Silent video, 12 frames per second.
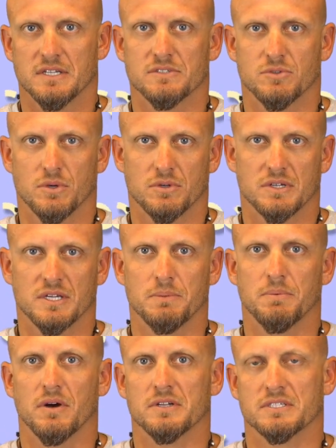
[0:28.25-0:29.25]
So it'll
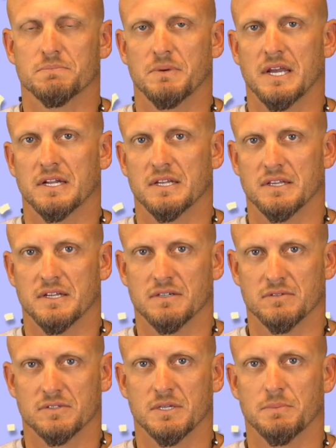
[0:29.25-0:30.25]
keep on expanding and then
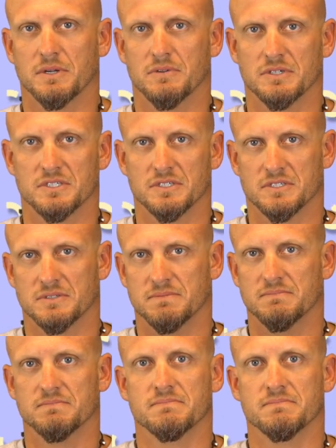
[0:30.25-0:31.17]
it'll typically just